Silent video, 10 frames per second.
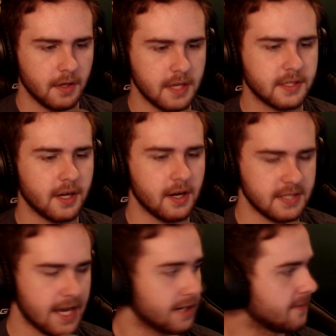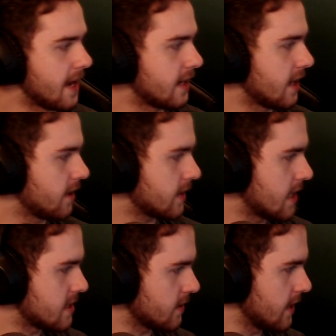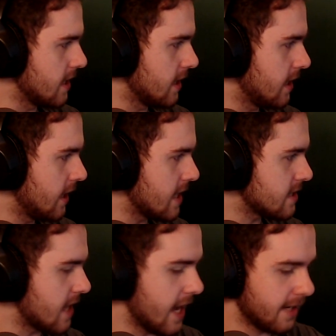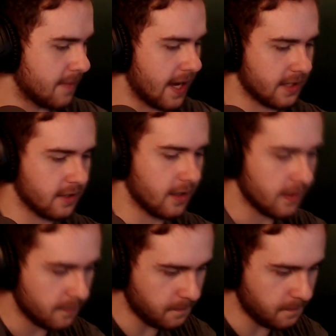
This card is Hanged Man. Yeah, okay, so he has the Hangman card.